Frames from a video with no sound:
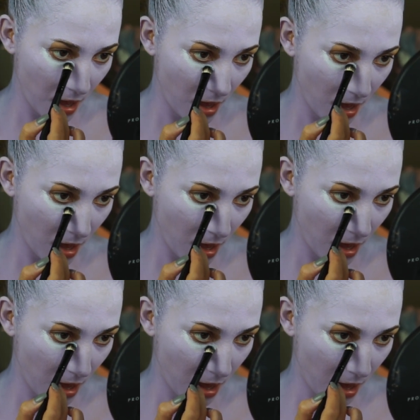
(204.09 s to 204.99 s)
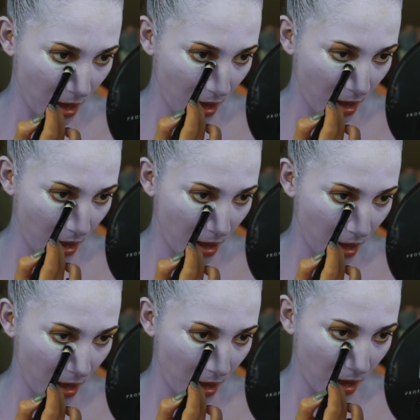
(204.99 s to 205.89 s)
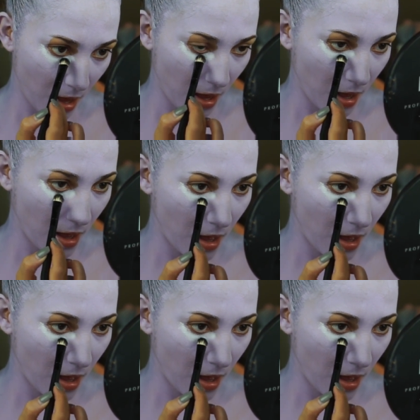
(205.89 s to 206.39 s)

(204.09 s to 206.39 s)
So I did that with white first, and then I realized that